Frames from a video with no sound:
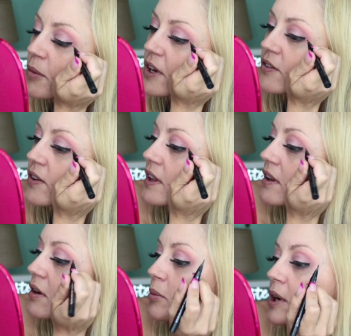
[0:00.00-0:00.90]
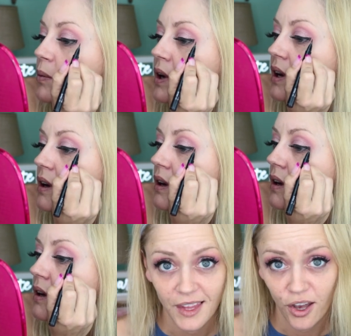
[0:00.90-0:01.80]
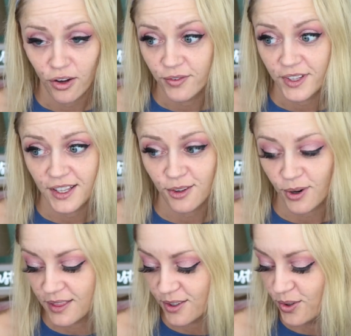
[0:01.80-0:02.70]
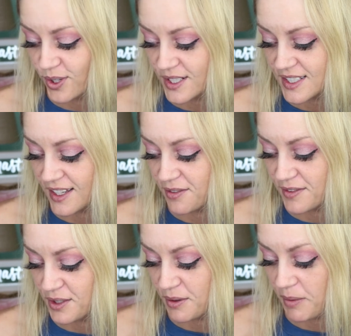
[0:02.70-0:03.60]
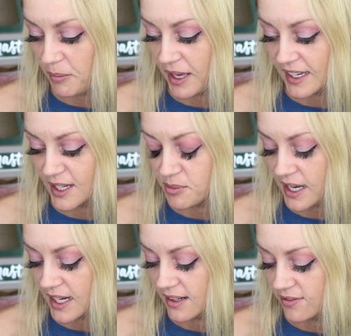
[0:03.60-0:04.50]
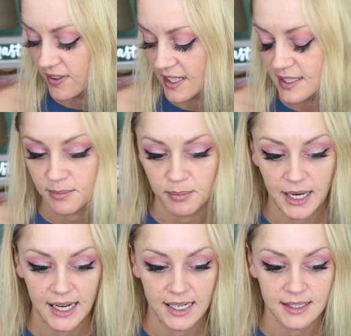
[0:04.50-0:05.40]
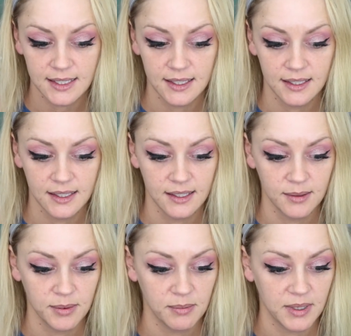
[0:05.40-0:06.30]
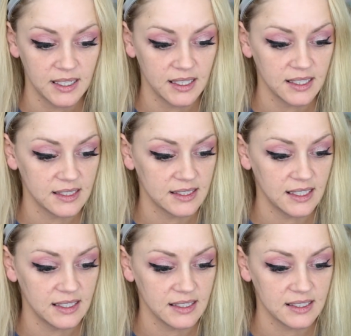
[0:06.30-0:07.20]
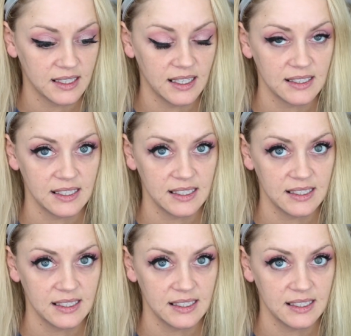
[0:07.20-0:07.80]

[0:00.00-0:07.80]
much for a little bitty wink. Hopefully throughout the course of doing my makeup, I can fix my eyes a little bit better because that looks crazy.